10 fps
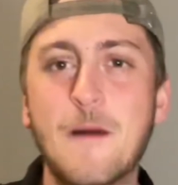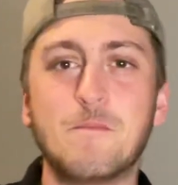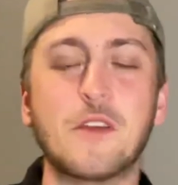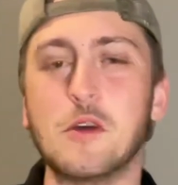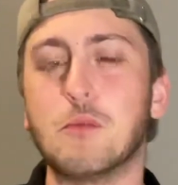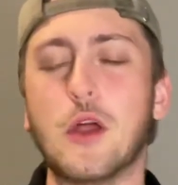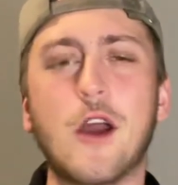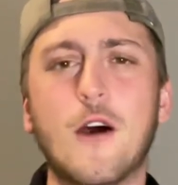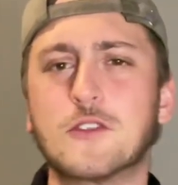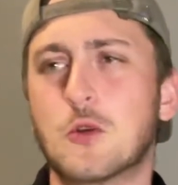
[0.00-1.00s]
in the
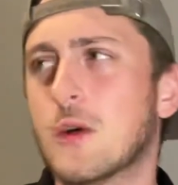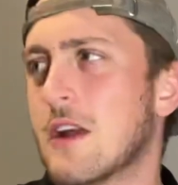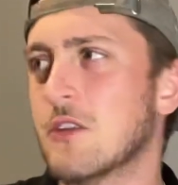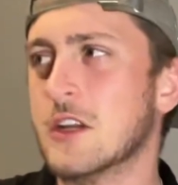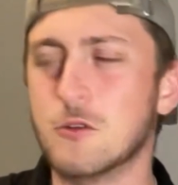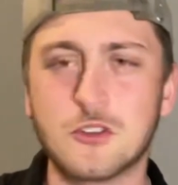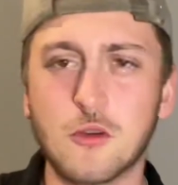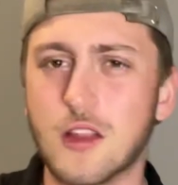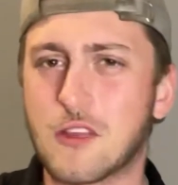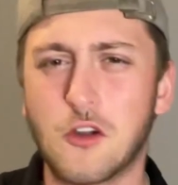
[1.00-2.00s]
playoffs or whatever he was doing
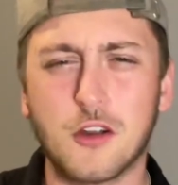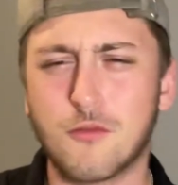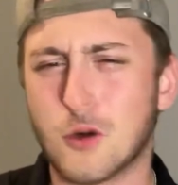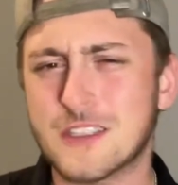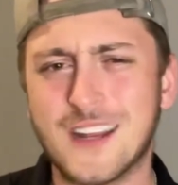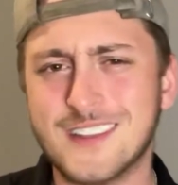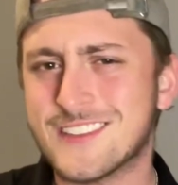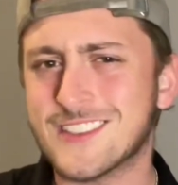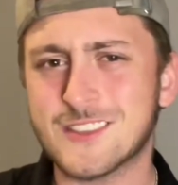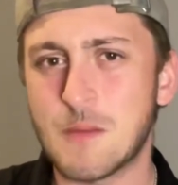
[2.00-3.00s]
like 34, 10 and
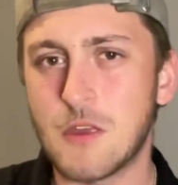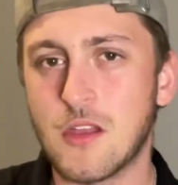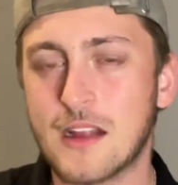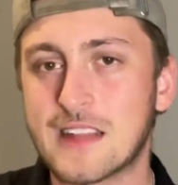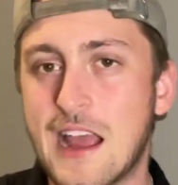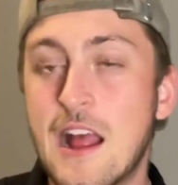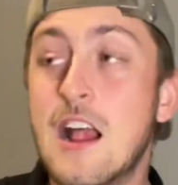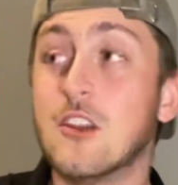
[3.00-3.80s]
6 something like that.